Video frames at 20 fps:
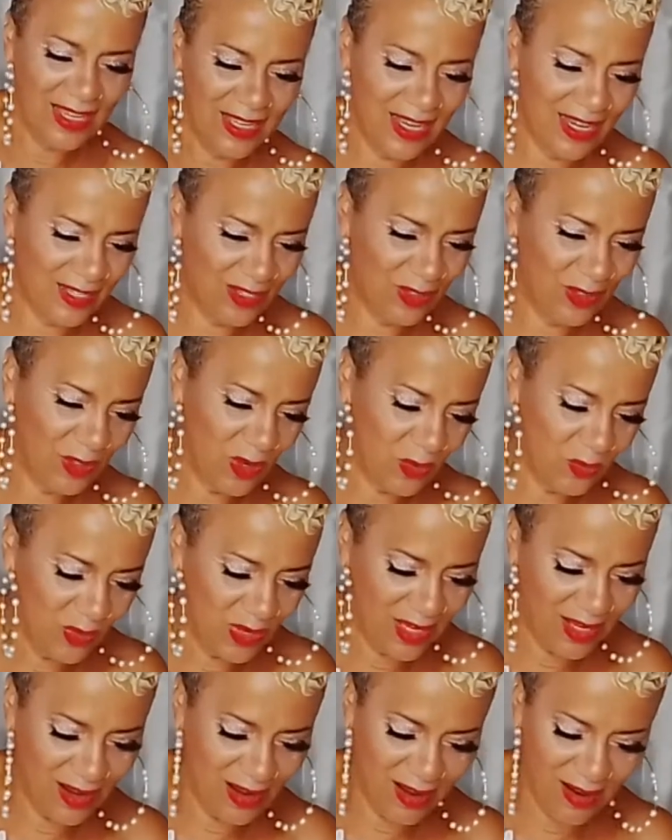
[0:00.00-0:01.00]
Yes,
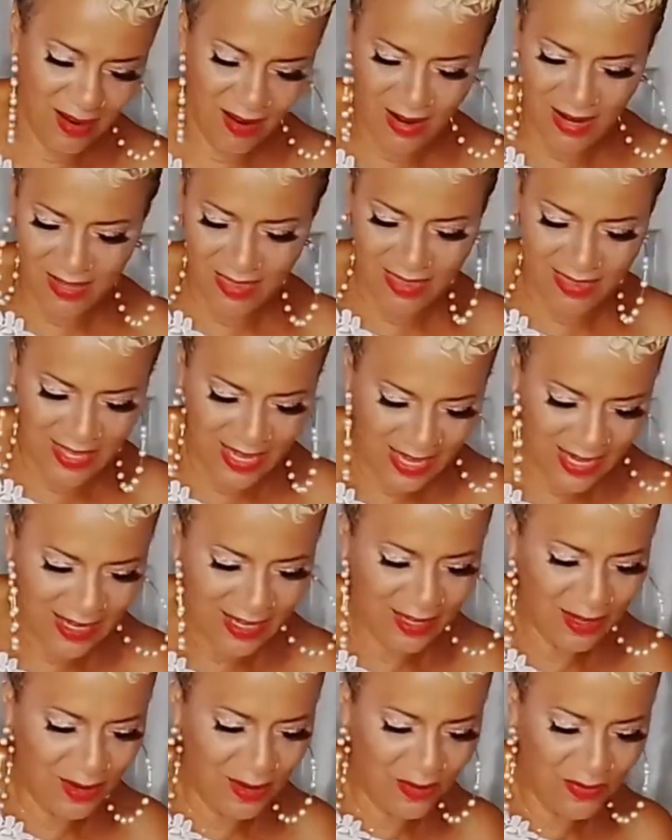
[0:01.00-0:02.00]
we are.
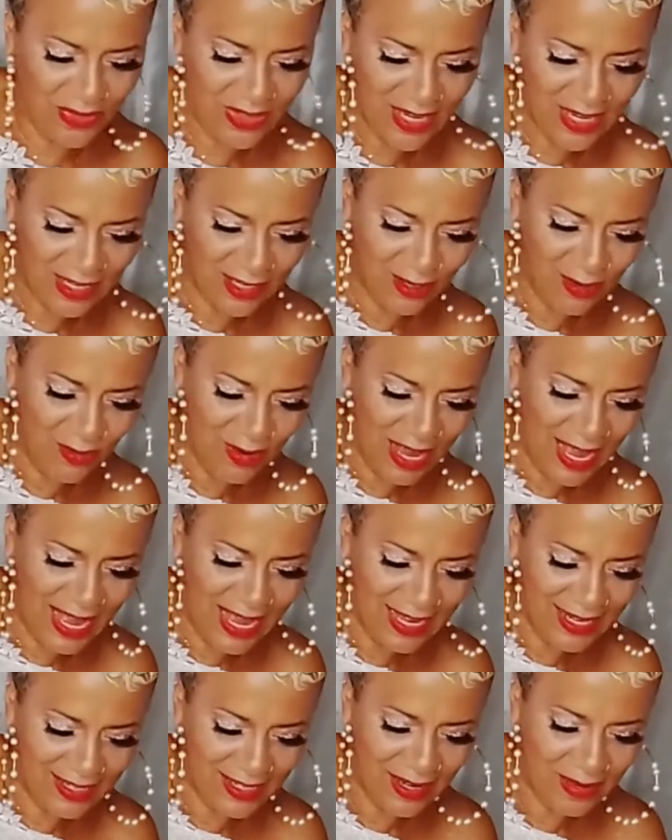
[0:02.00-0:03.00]
Thank you, thank you,
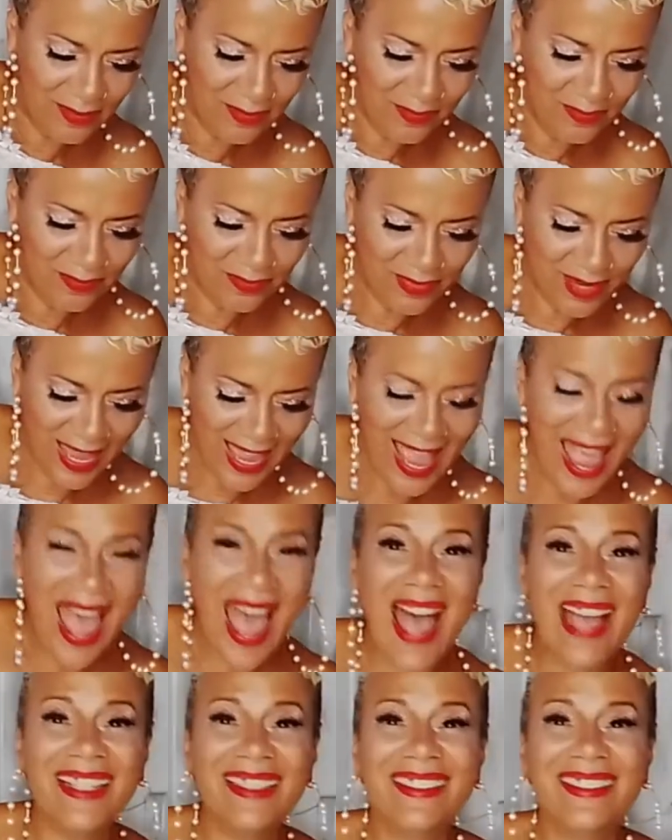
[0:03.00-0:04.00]
and
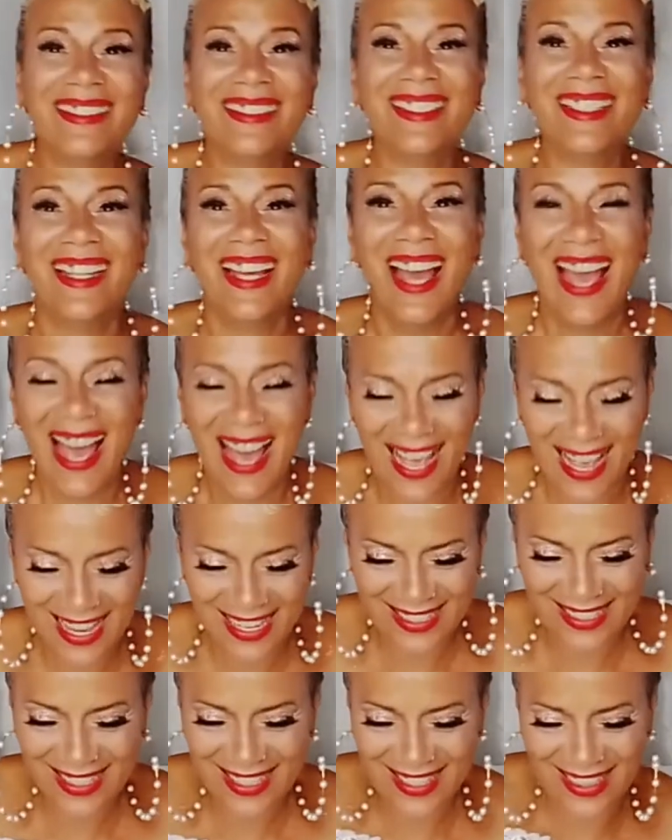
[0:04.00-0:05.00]
and,
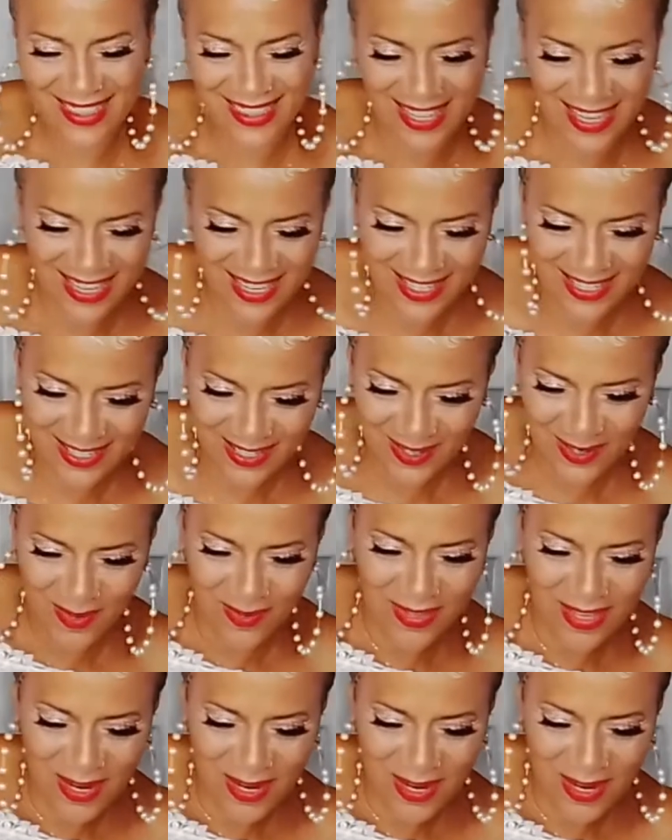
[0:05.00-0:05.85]
and a thank you.